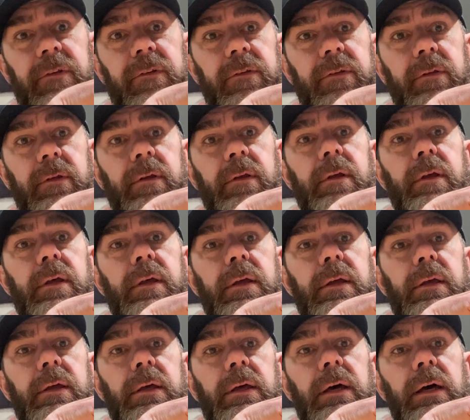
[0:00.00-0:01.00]
is
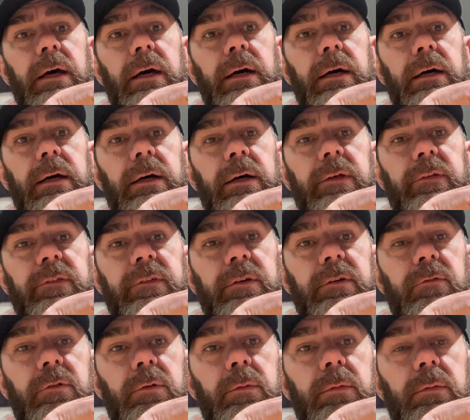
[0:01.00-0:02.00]
a
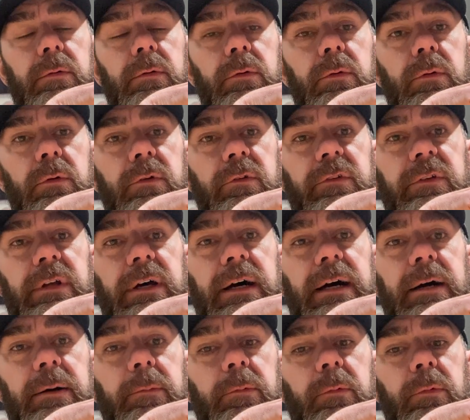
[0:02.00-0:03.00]
silver orange
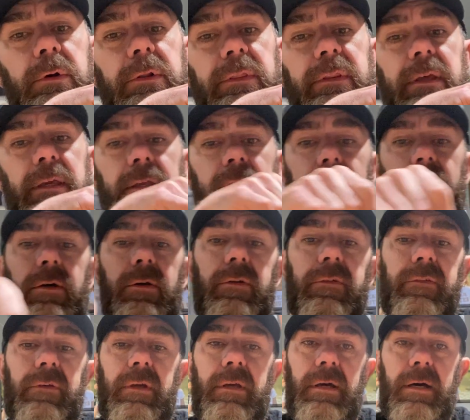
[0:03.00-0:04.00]
top. One thing you'll
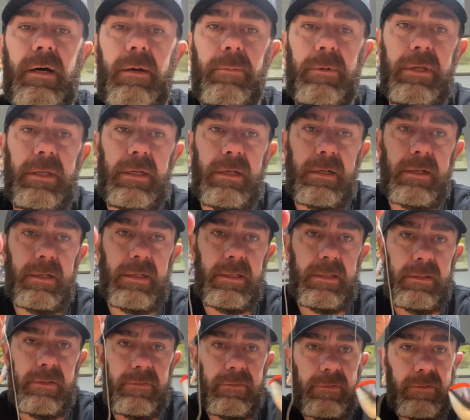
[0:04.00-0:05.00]
notice in common here
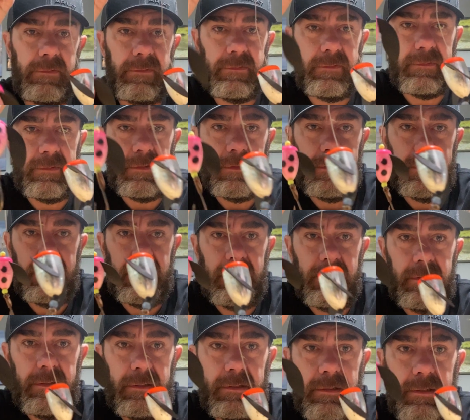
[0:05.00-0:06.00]
is
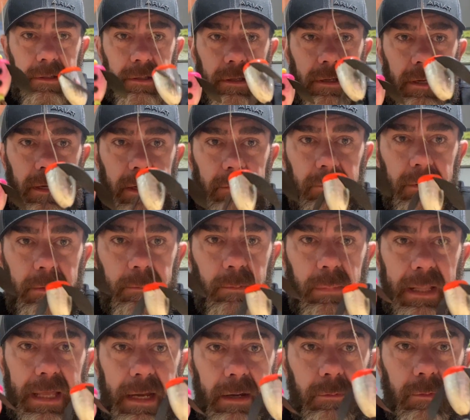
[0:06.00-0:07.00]
I run
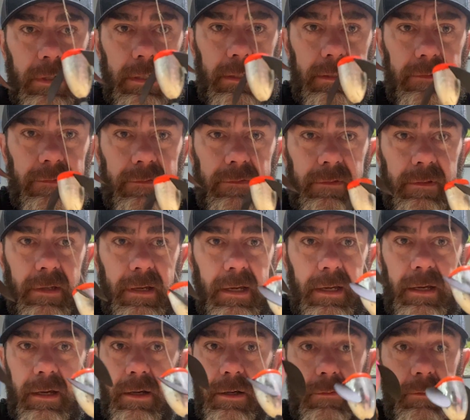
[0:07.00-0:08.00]
black wings.
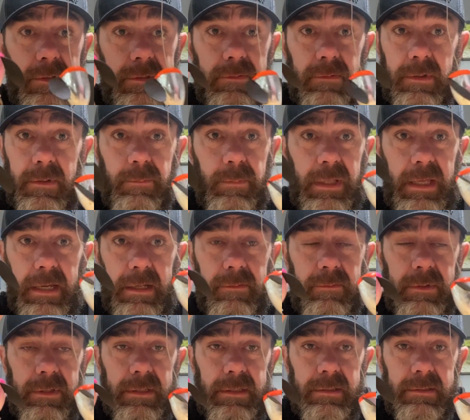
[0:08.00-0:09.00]
I always run black
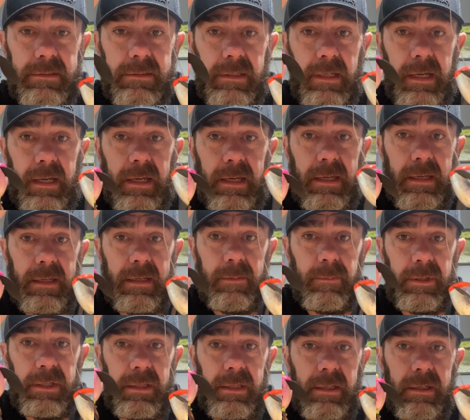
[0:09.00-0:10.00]
wings. I am
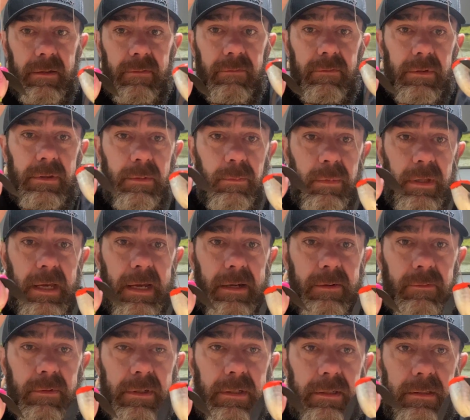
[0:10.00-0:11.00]
in love with the
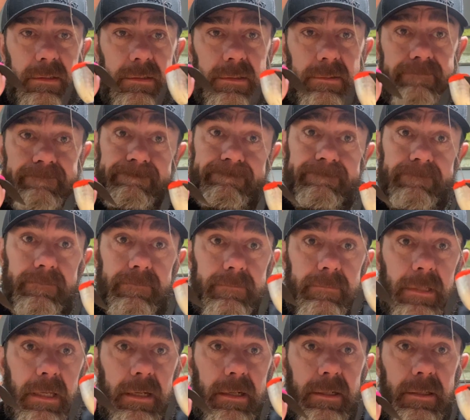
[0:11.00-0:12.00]
black wings.
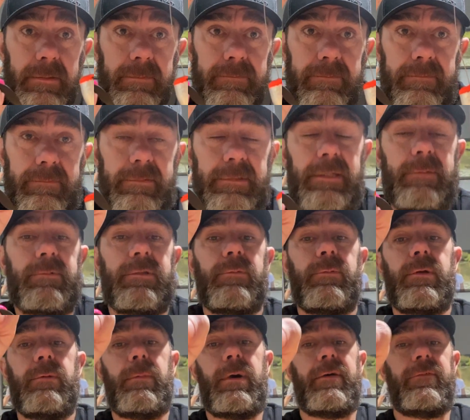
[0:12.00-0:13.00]
I don't know, seems to
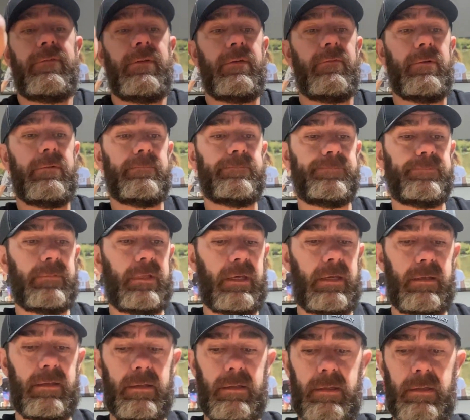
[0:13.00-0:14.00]
be my favorite,
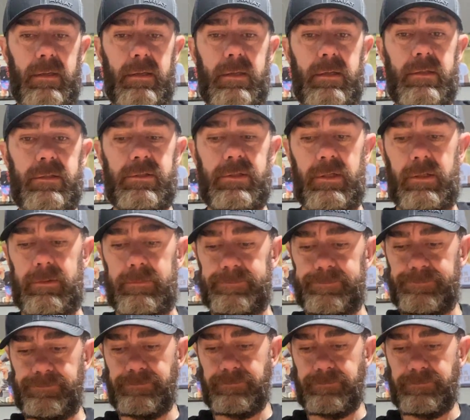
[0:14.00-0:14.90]
okay? So,